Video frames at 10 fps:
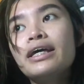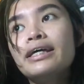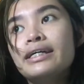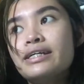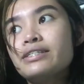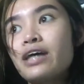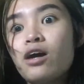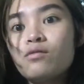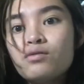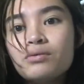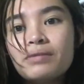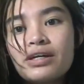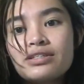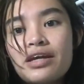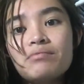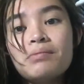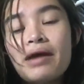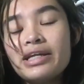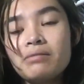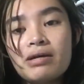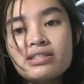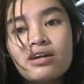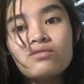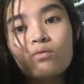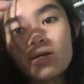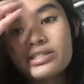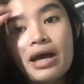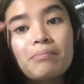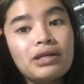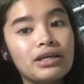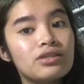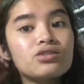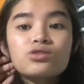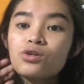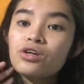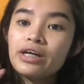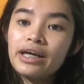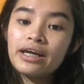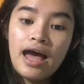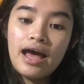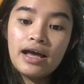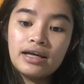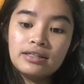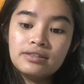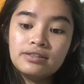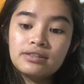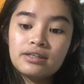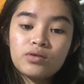is helpful, because I'm reminding myself what's happening in the story and